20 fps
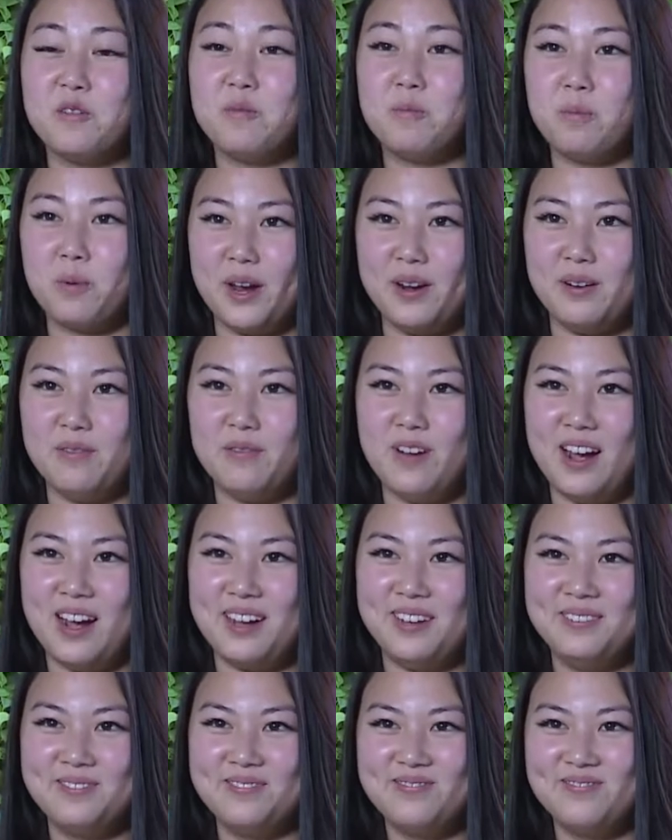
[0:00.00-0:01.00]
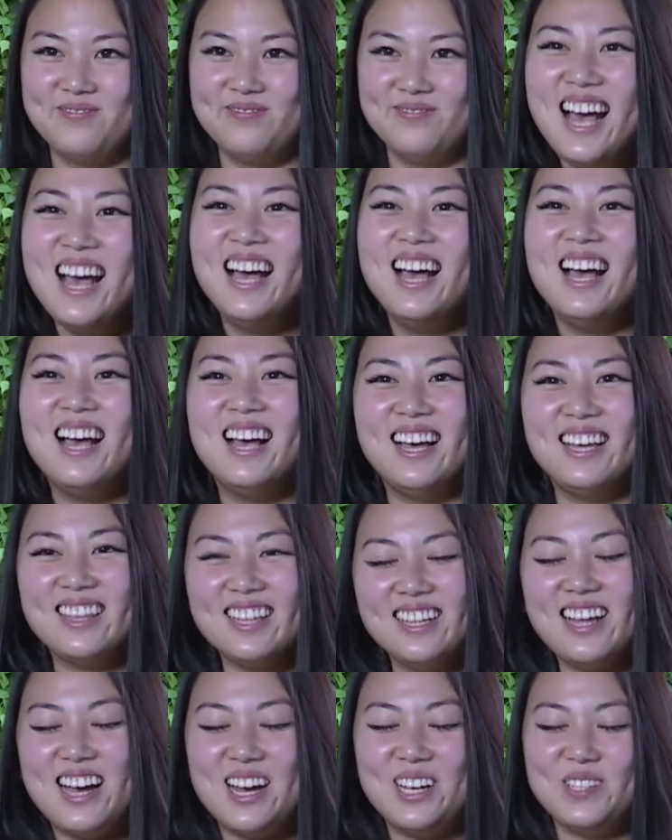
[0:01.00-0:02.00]
of Breinify. In
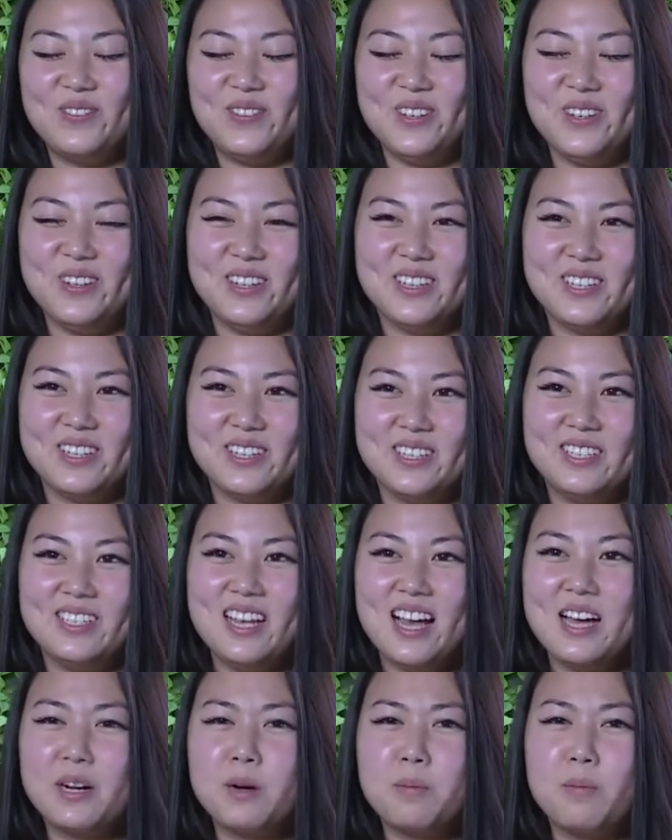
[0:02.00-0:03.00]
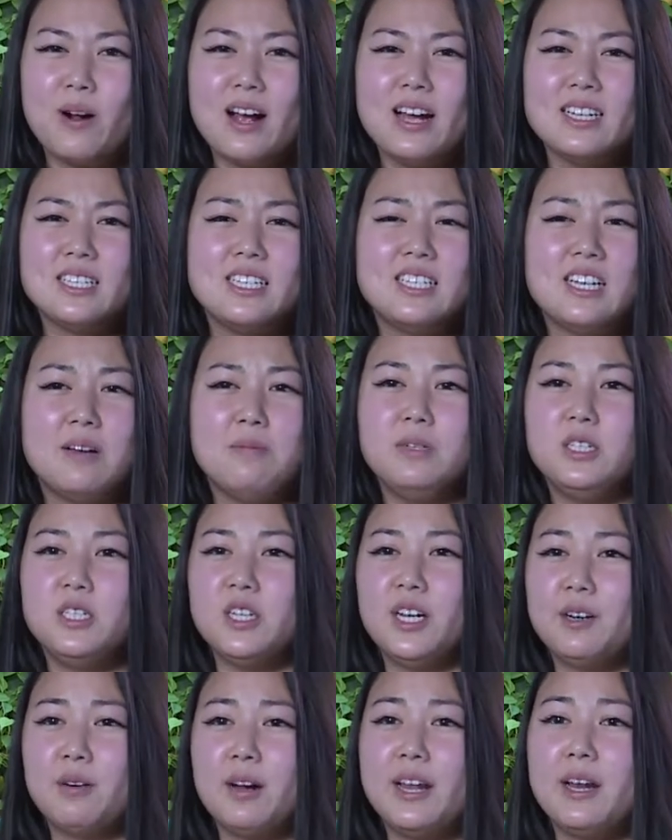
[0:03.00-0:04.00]
the last few years, enterprises have been
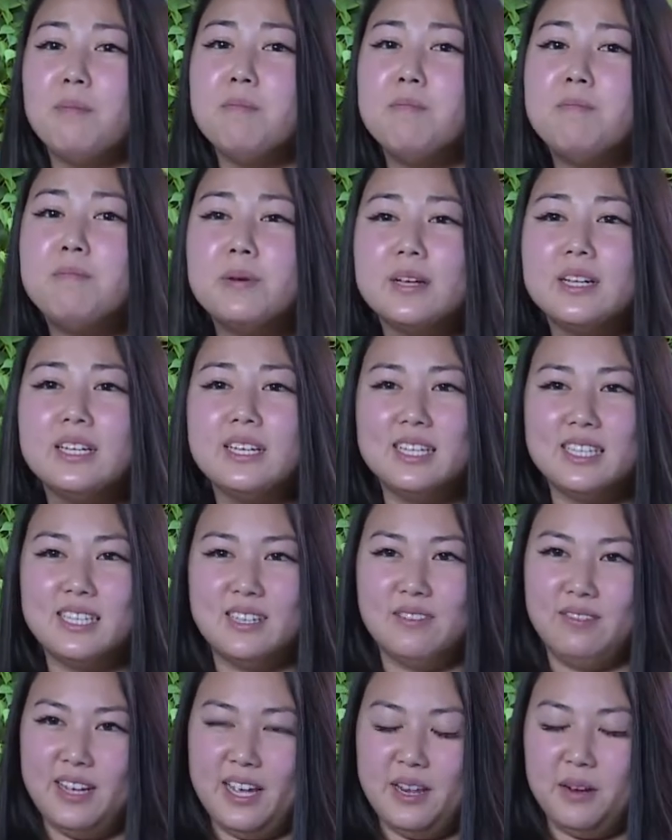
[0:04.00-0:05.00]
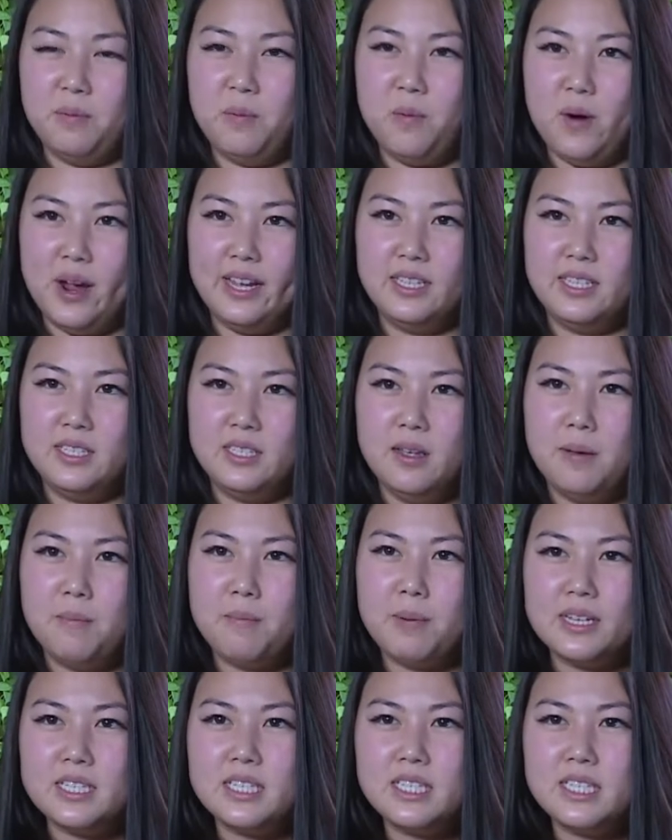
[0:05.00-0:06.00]
generating billions of data points,
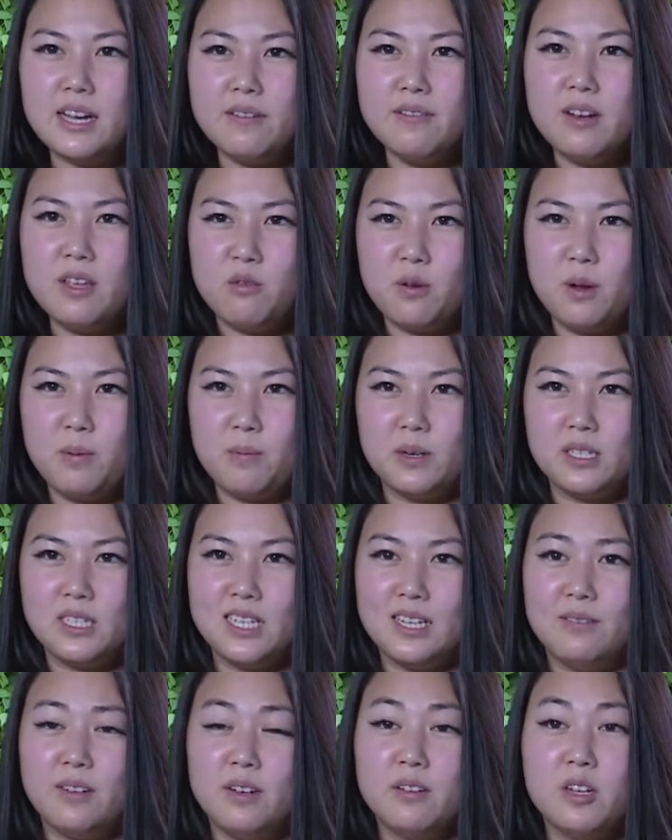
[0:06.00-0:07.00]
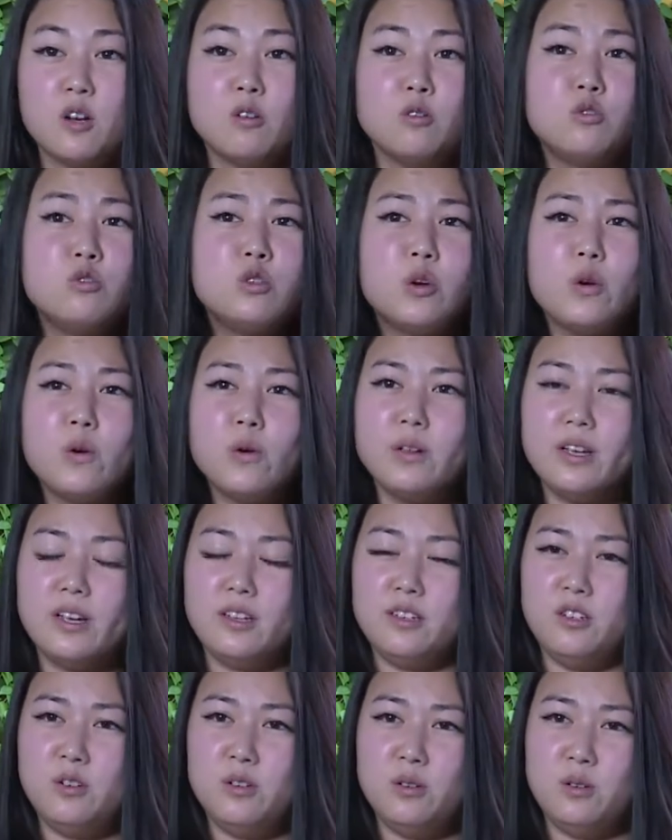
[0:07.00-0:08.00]
but 73% of it goes totally
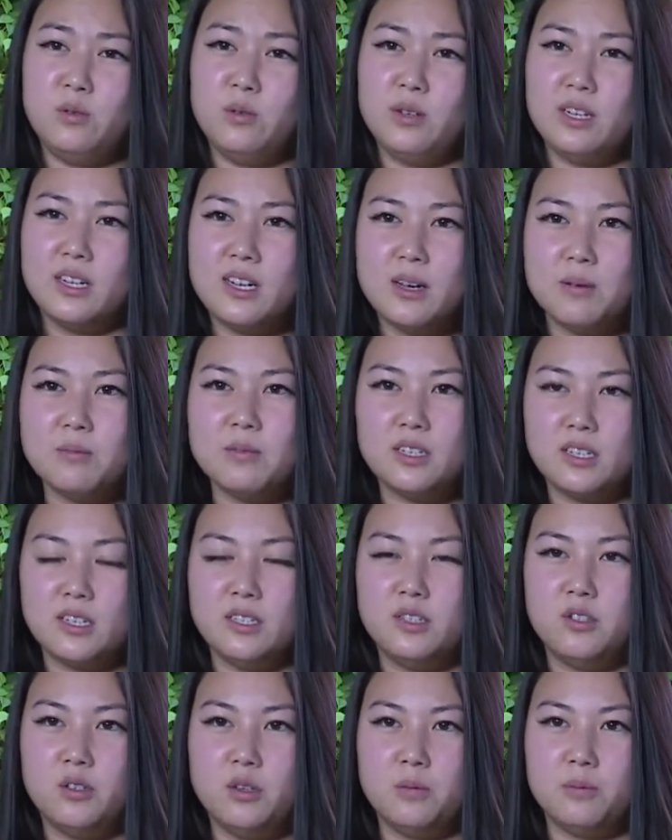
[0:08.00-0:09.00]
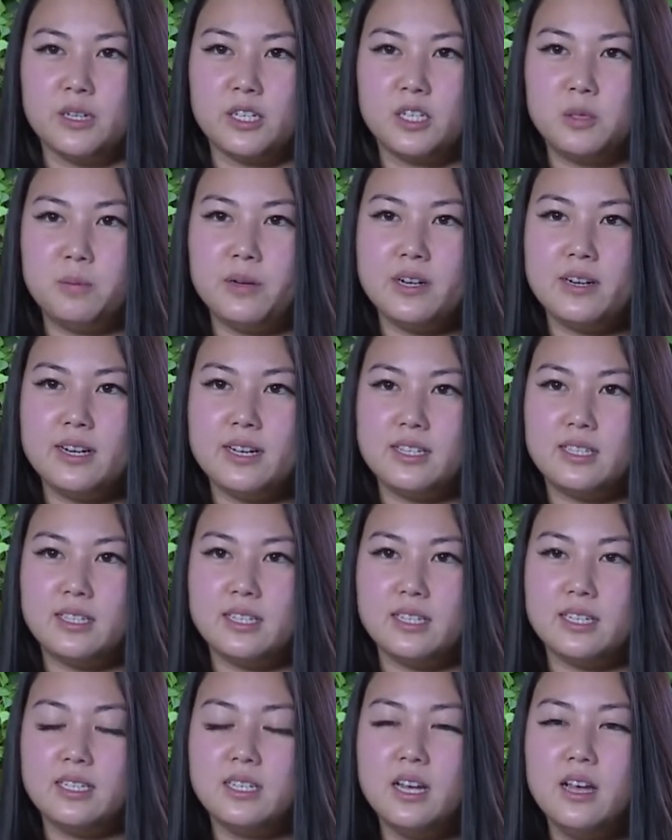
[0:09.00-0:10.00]
unused when it comes to consumer
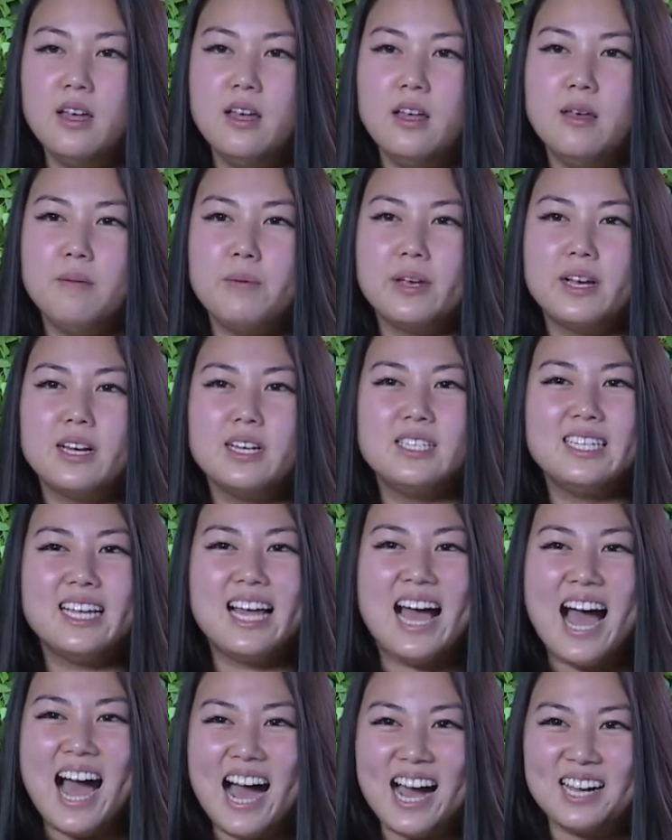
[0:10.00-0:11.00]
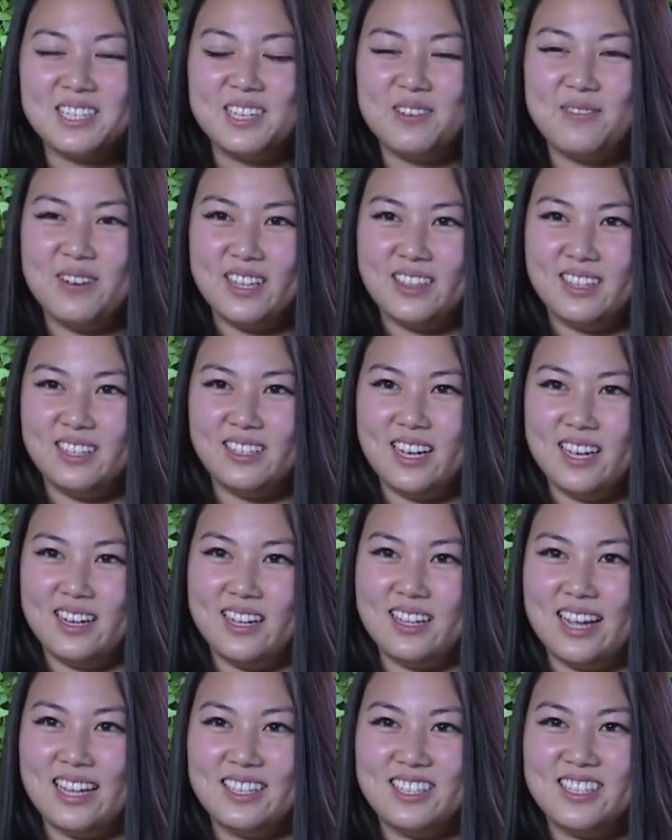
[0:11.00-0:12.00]
experiences, because to activate the data
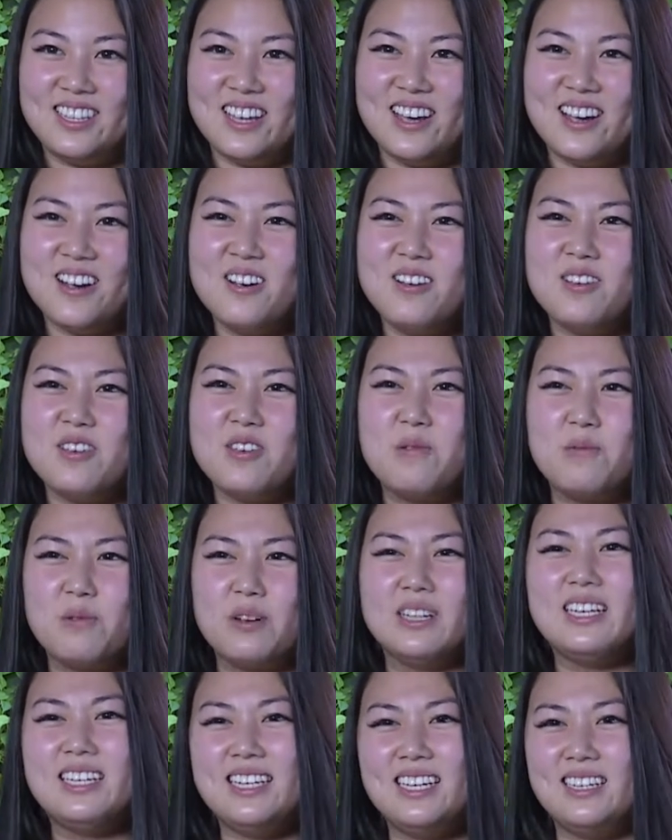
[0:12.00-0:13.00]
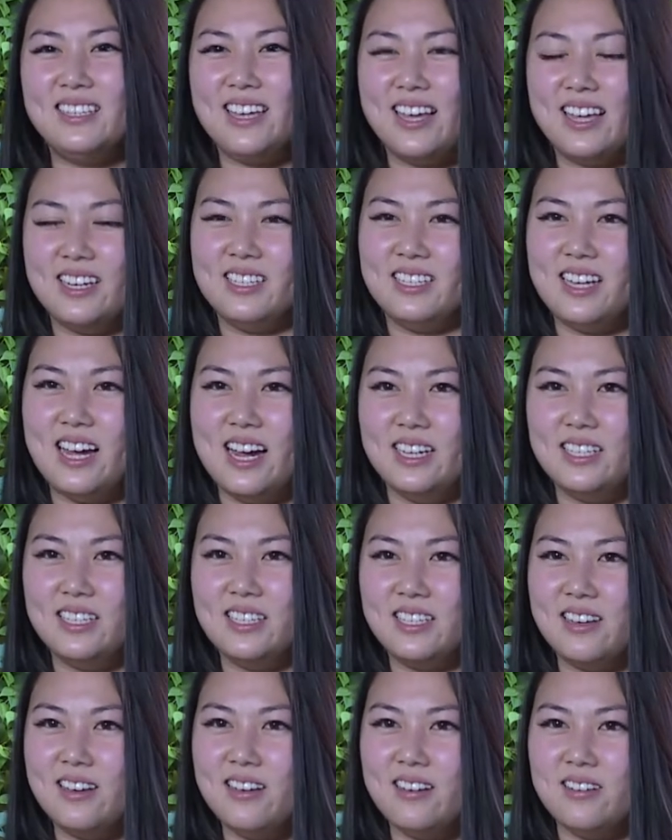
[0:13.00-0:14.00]
that's there, you really need data science
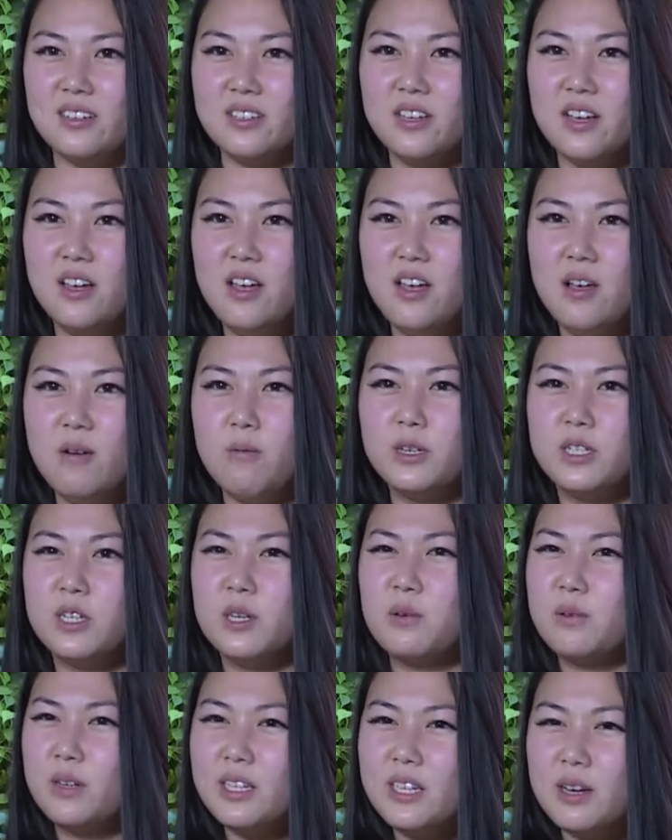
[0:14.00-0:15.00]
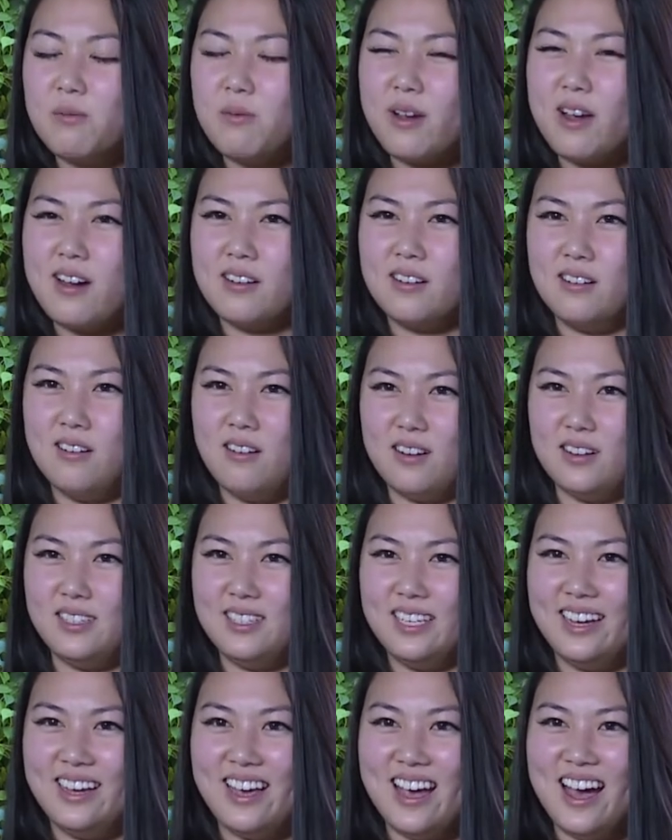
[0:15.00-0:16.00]
skills, which are really rare and hard
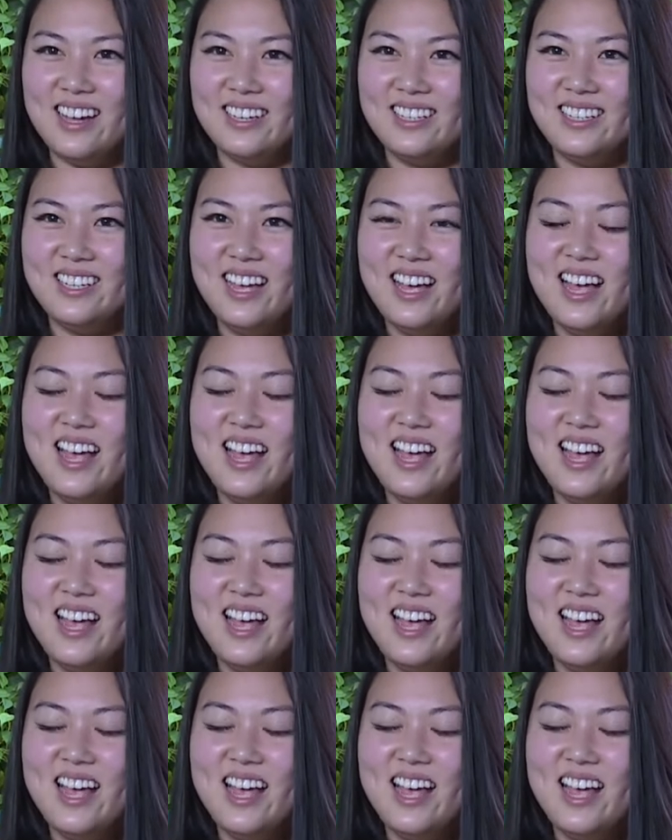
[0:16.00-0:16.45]
to get.